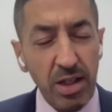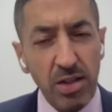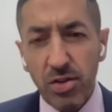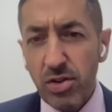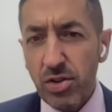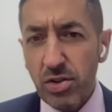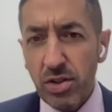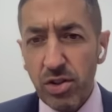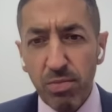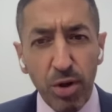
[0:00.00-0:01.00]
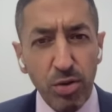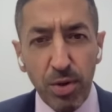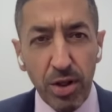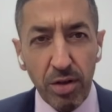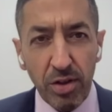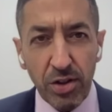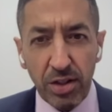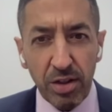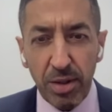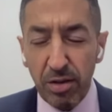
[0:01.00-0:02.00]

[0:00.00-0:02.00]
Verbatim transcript: And the answer is it's impossible to think of another sector.